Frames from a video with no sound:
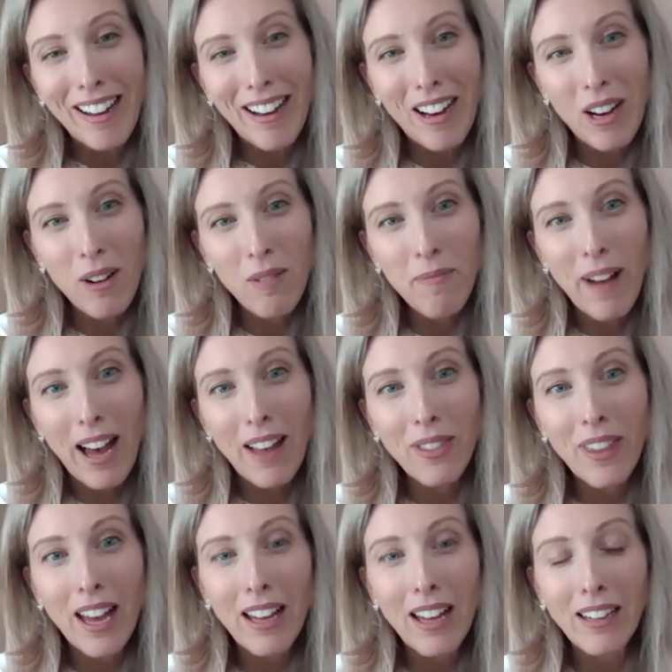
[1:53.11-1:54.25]
And
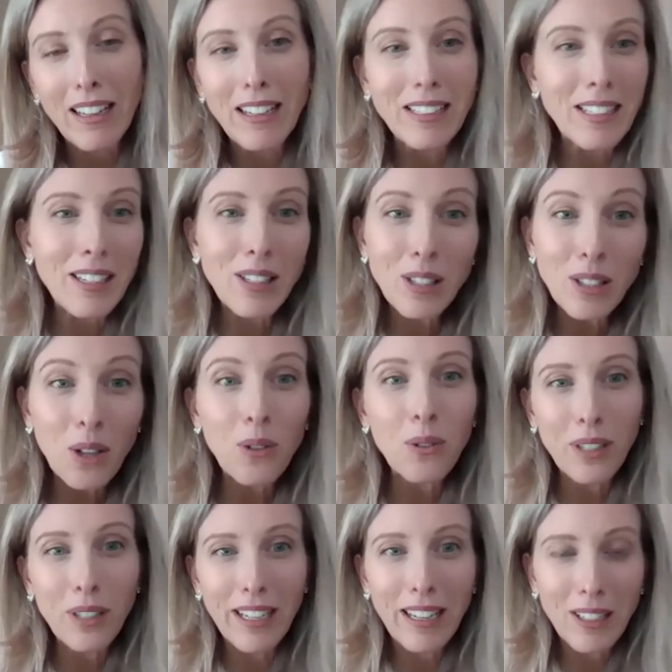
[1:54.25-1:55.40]
that exists
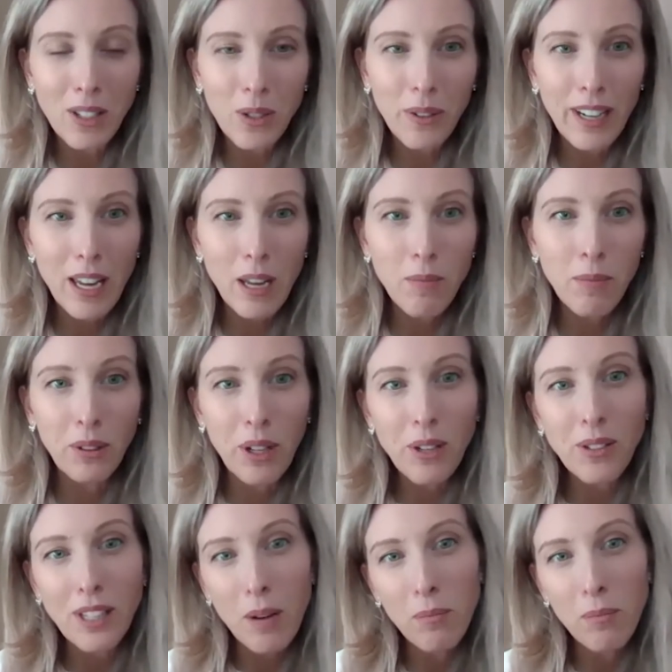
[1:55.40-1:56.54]
solely to enable
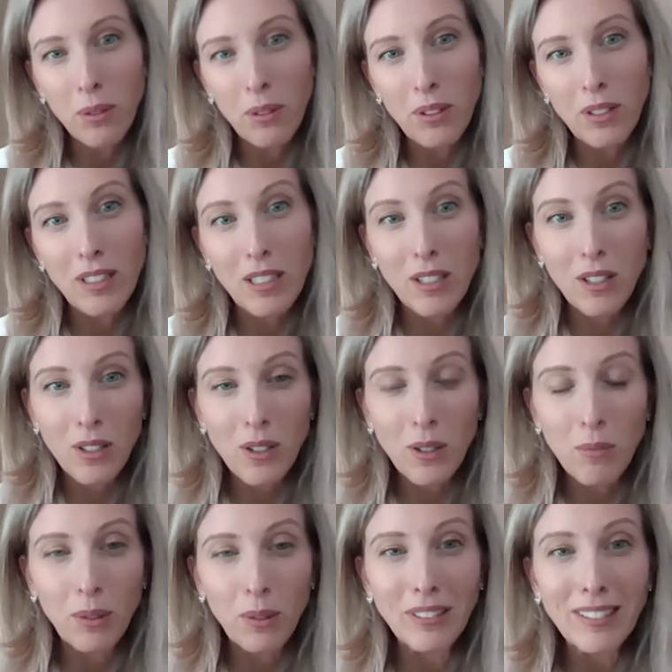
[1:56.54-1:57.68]
those couples that are
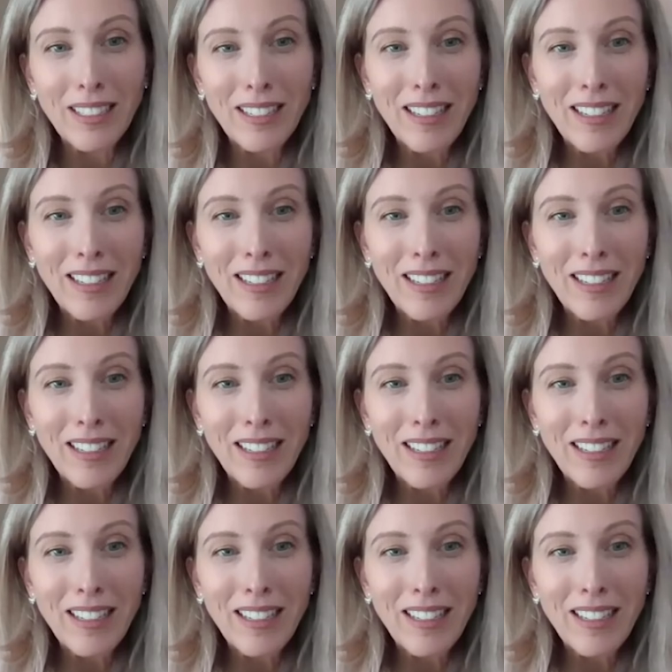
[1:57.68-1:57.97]
suitable